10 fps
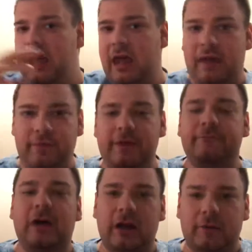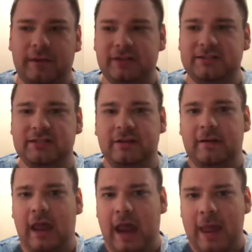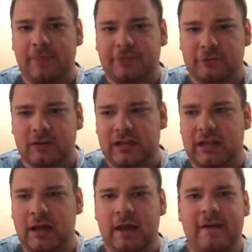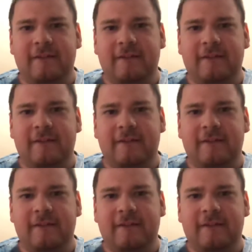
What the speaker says: and the environments. And 3,